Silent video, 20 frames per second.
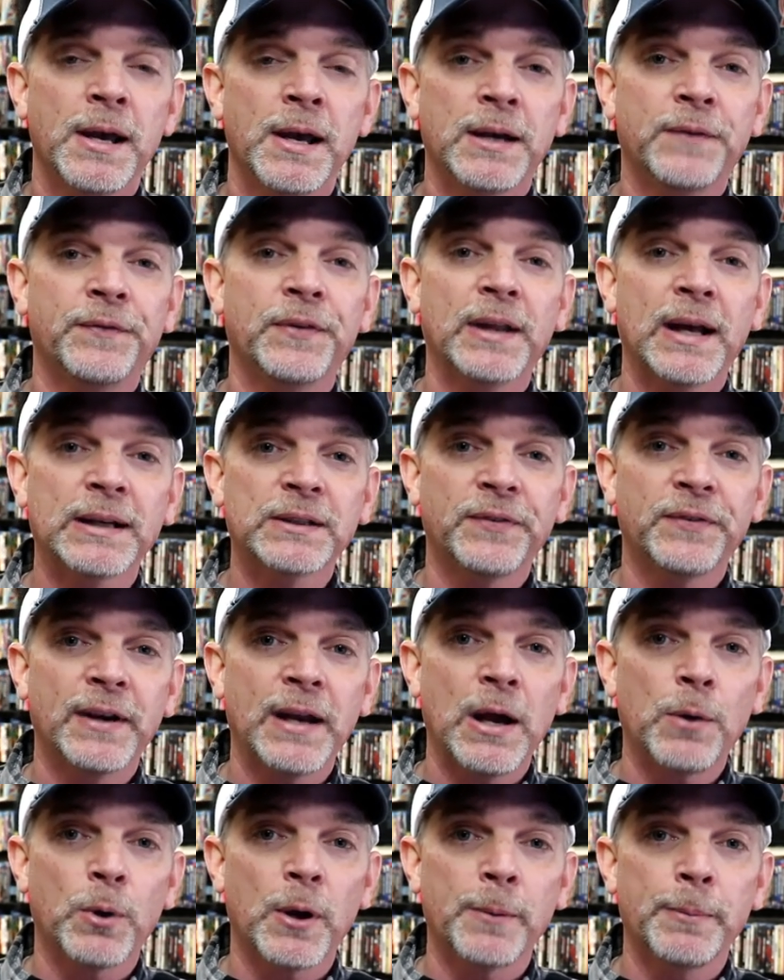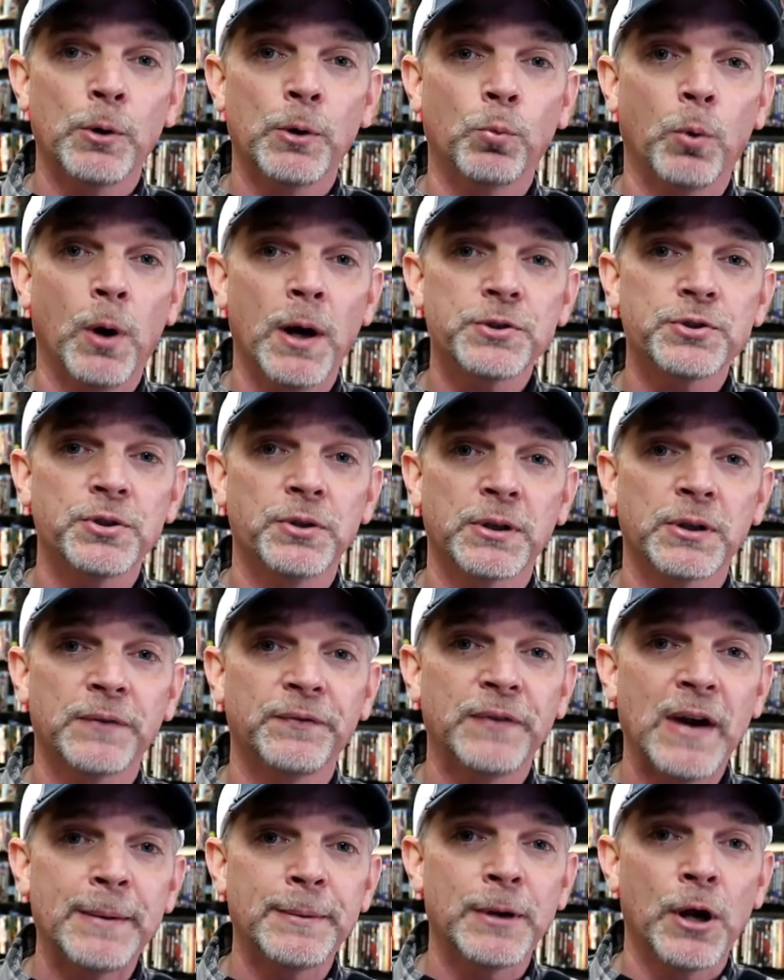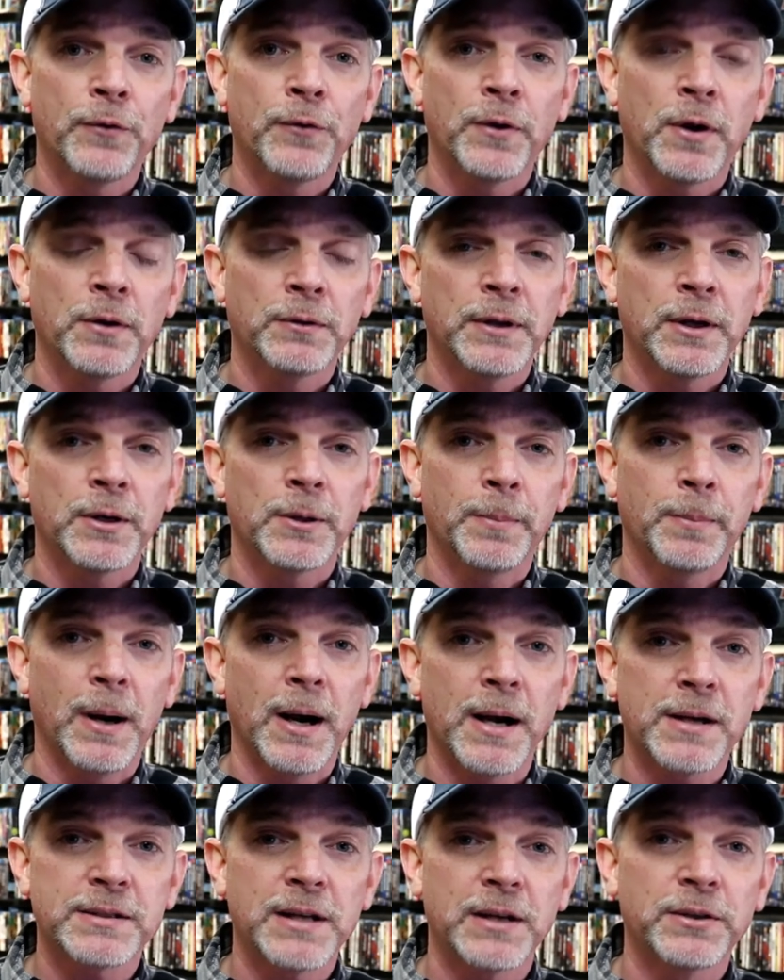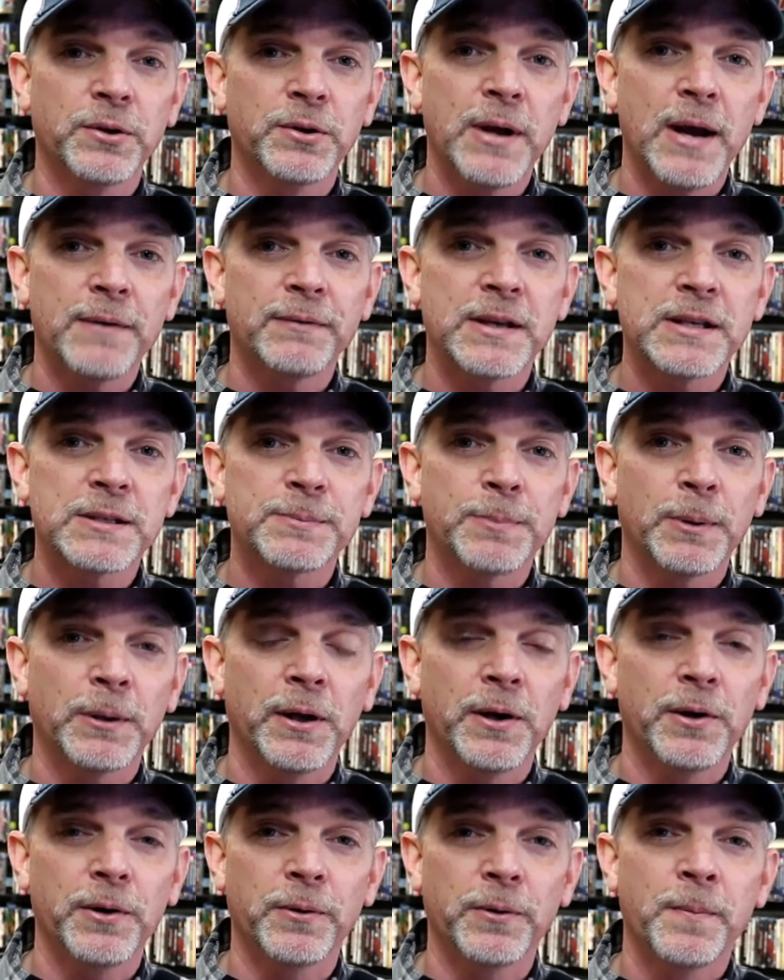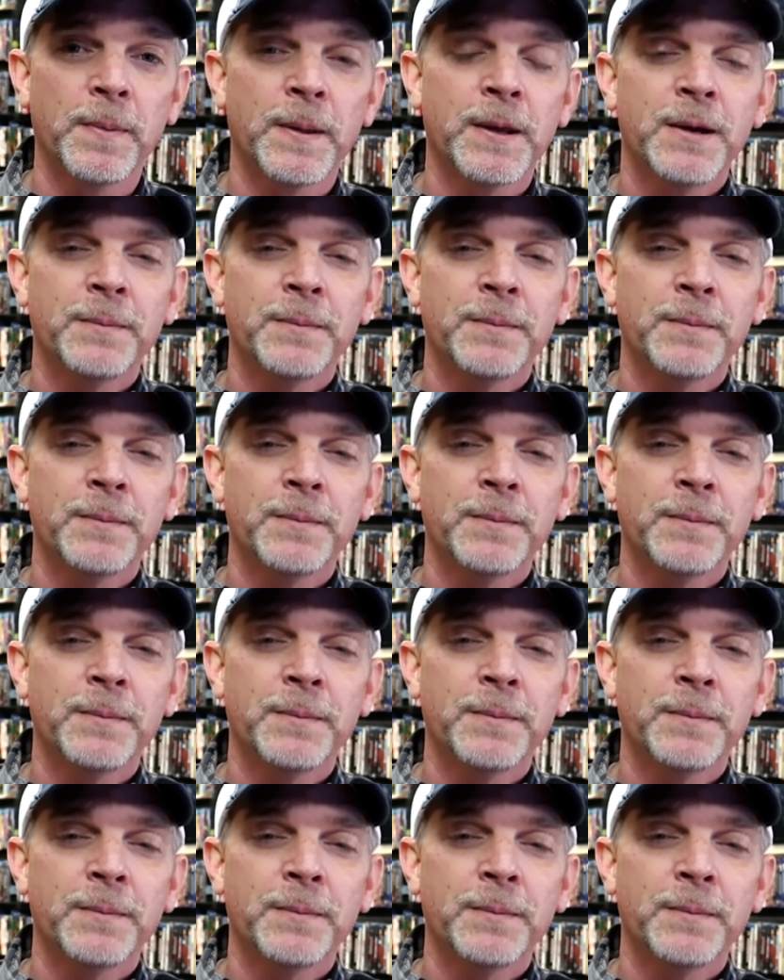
And if you'd like to find out what I've been watching, you can find me over over on Letterboxd. I do have links below.